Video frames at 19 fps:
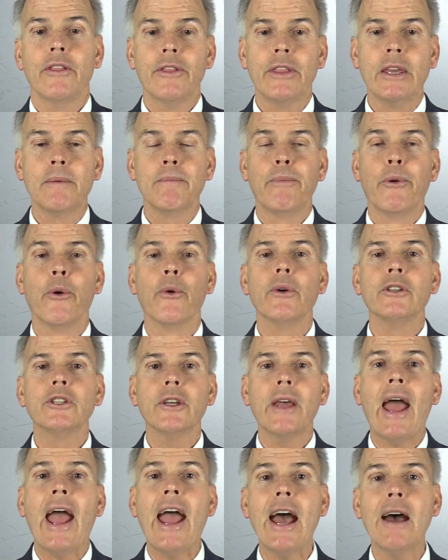the importance
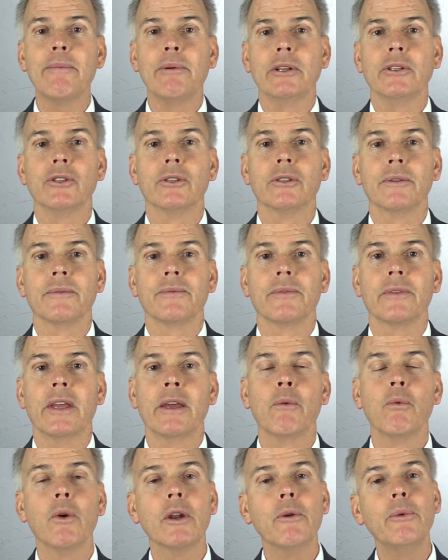of habits
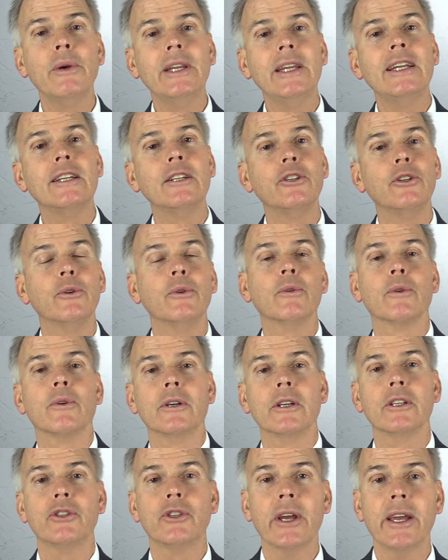and what do we need to do in
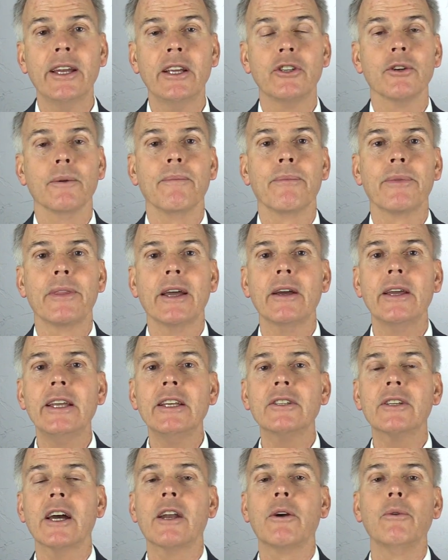order to change them. Now,
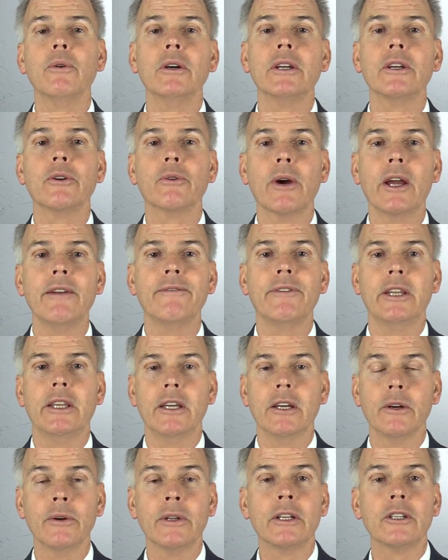he's got a really great
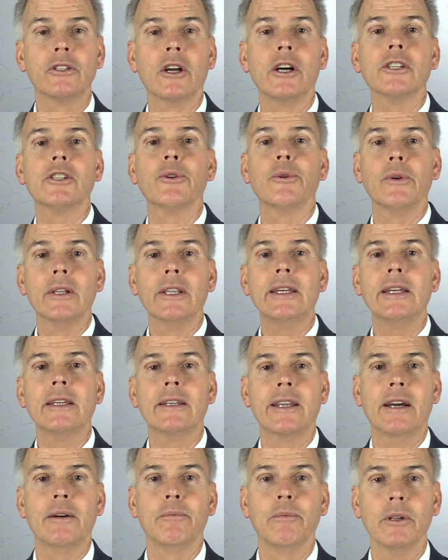video, and it's also a
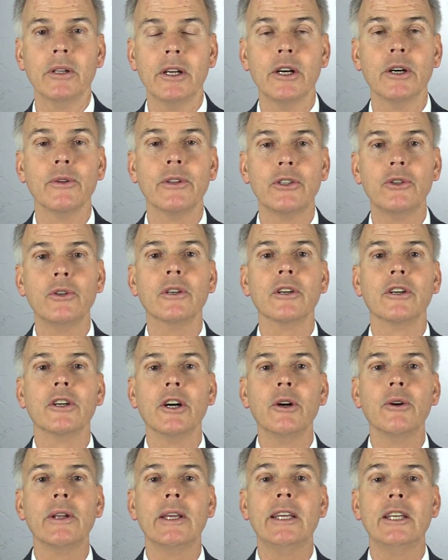link down below that you can
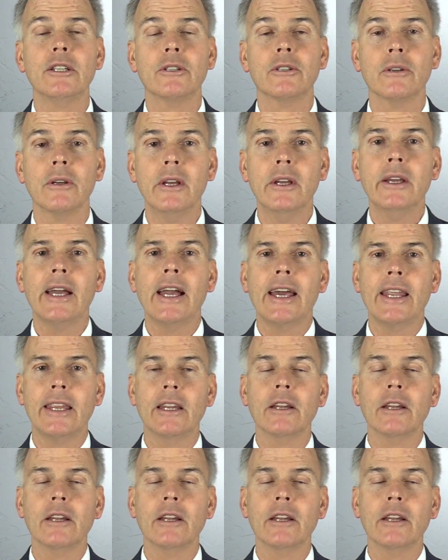go to his, and